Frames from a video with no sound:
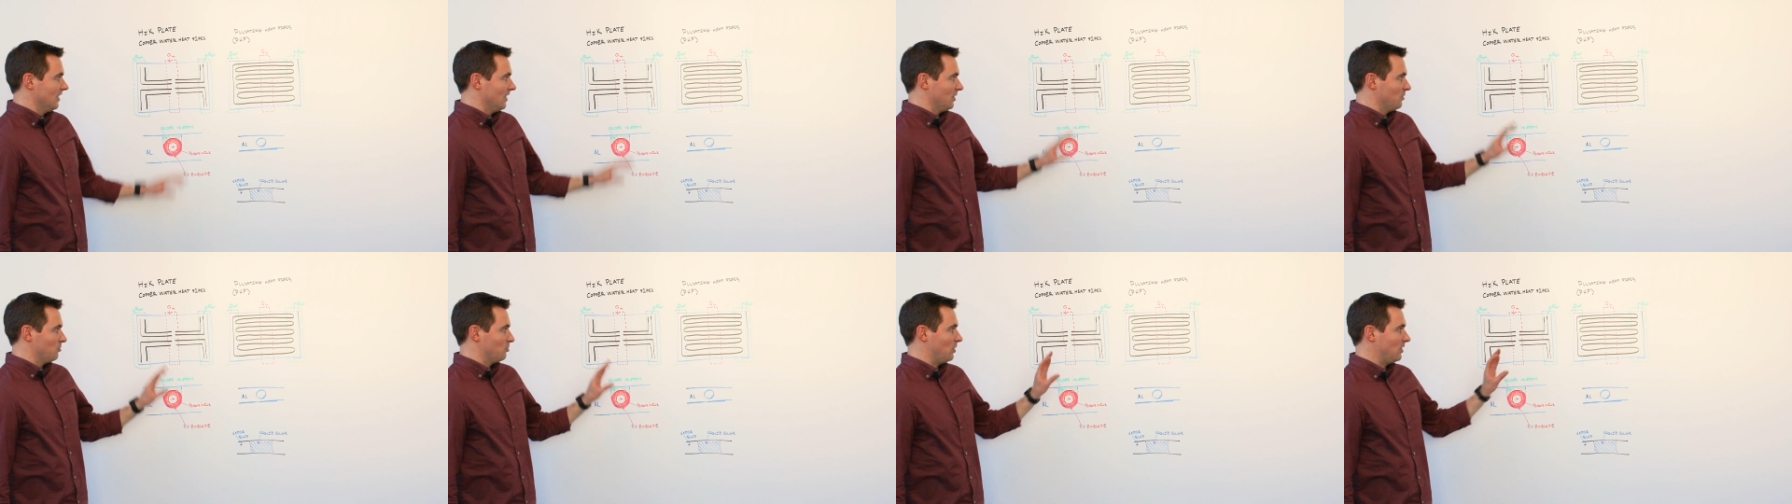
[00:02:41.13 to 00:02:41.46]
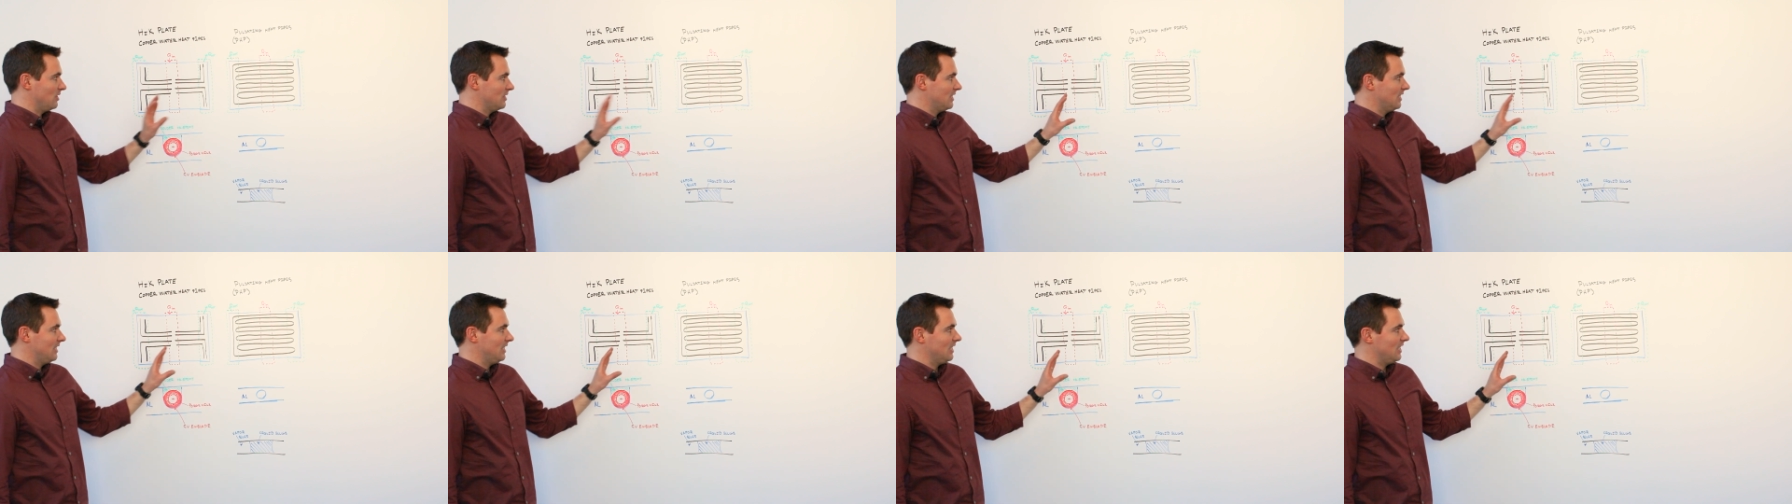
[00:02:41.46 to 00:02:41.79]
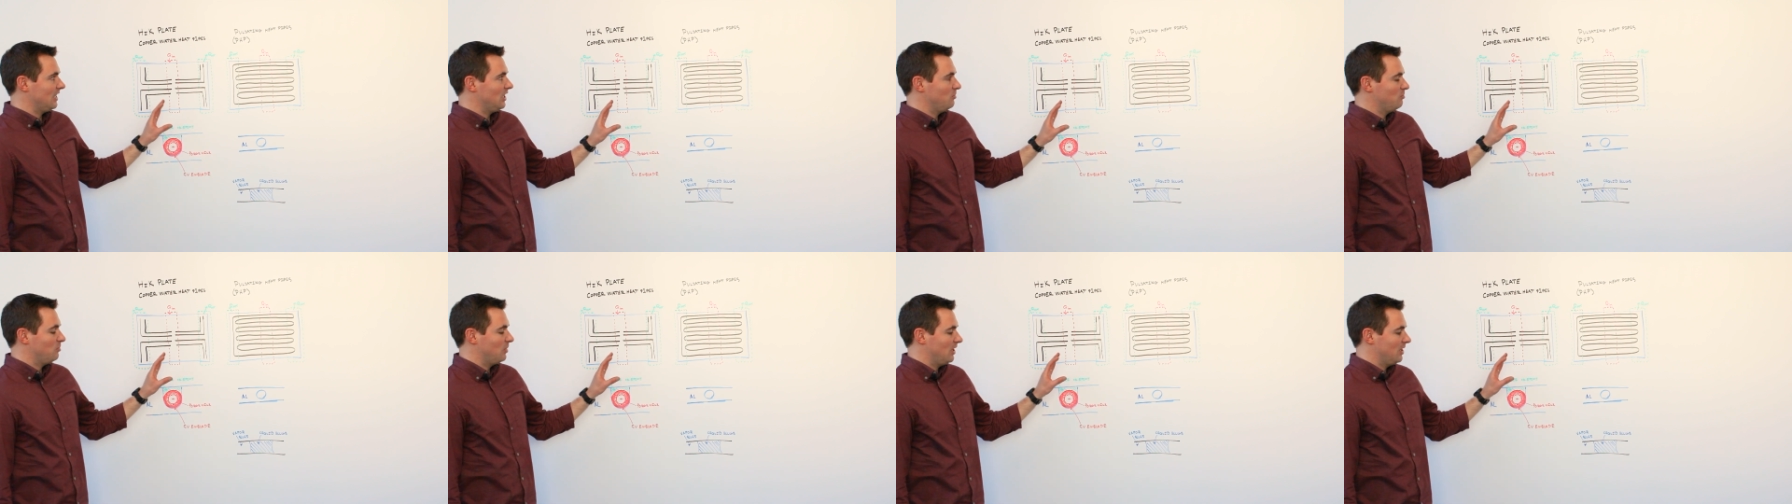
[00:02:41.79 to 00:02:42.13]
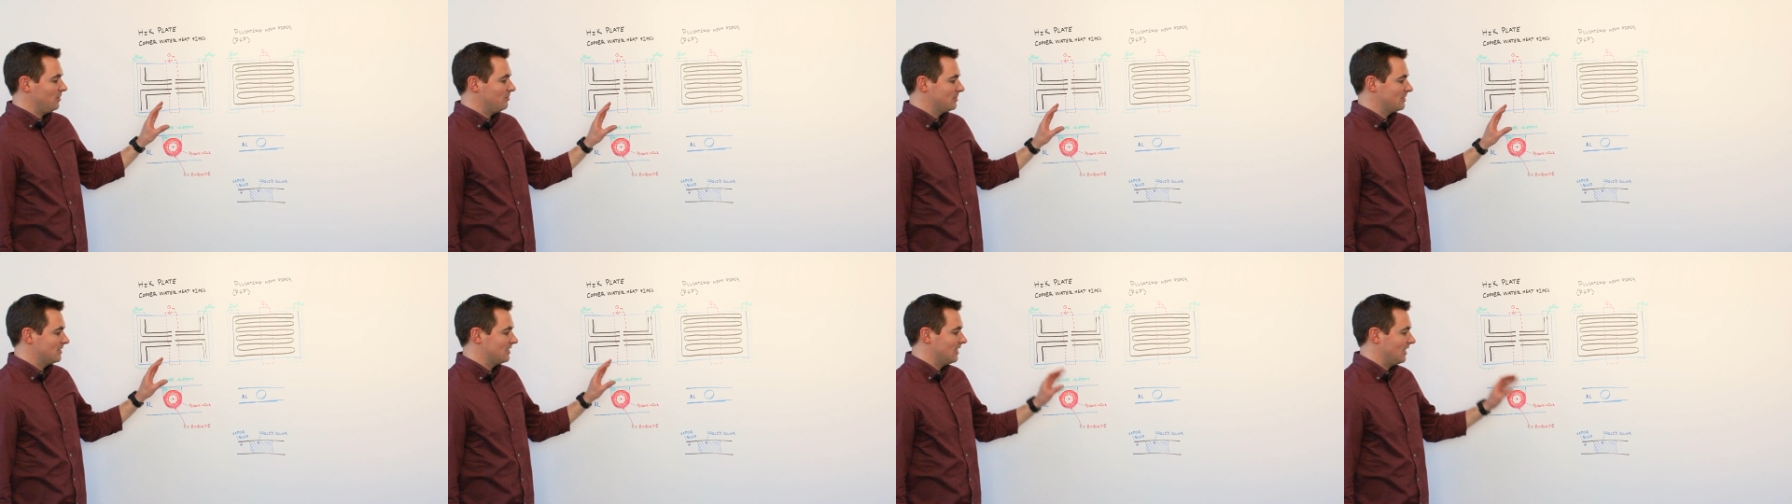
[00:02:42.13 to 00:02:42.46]
Pulsating heat
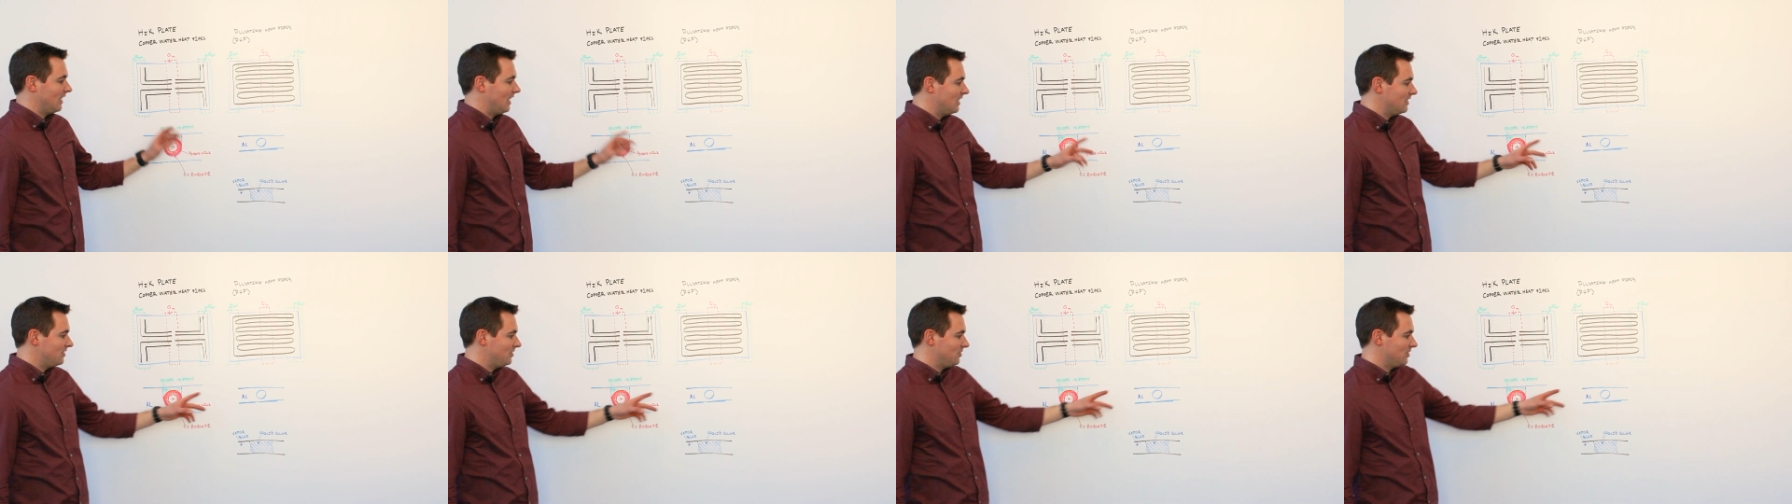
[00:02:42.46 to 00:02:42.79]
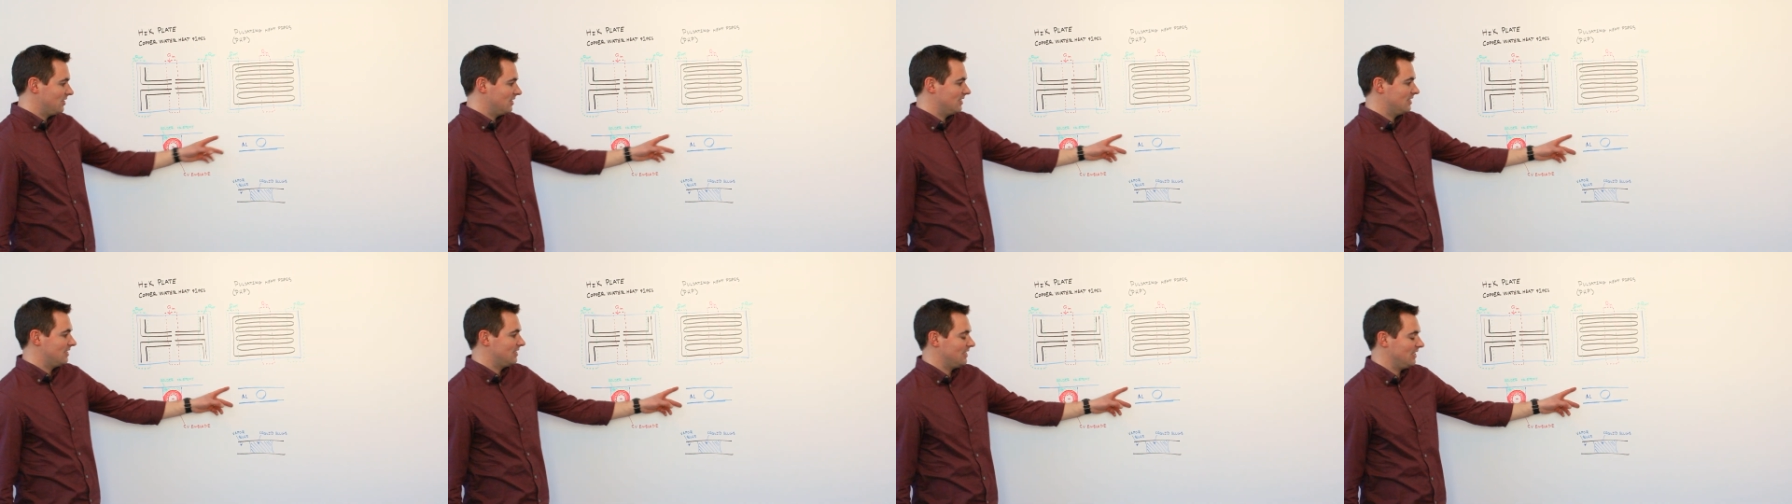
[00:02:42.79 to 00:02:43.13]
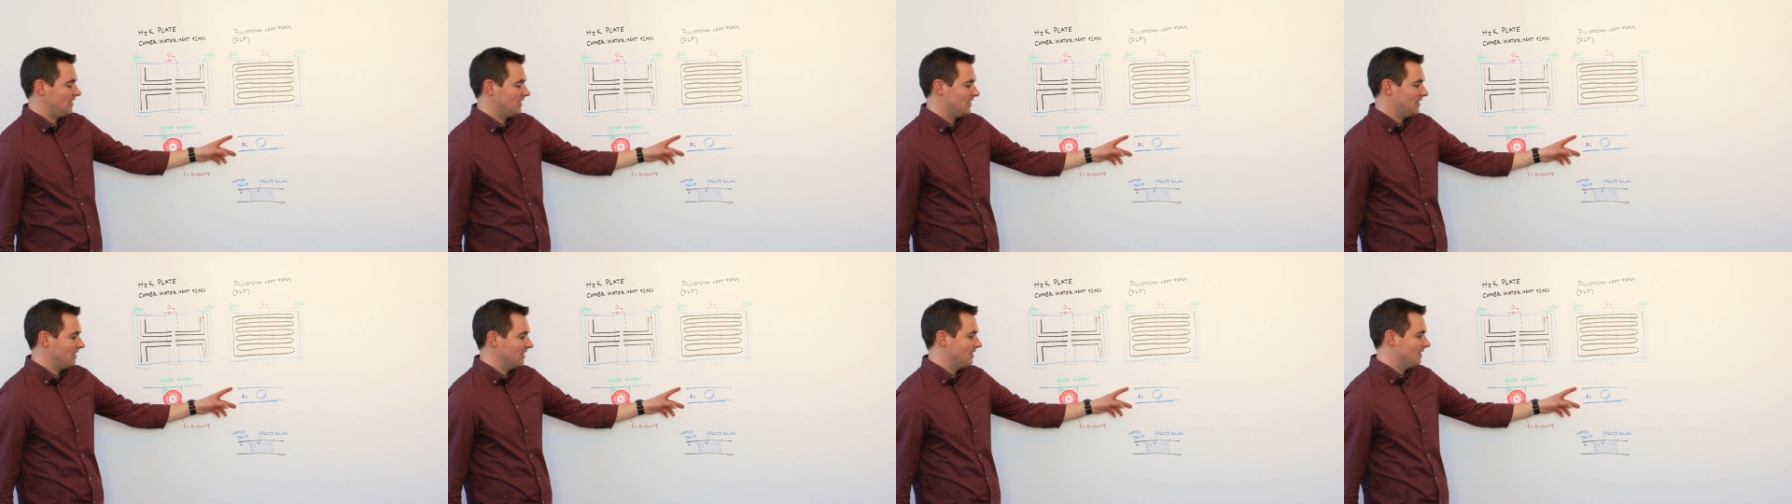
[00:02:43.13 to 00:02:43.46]
pipes, as you can see,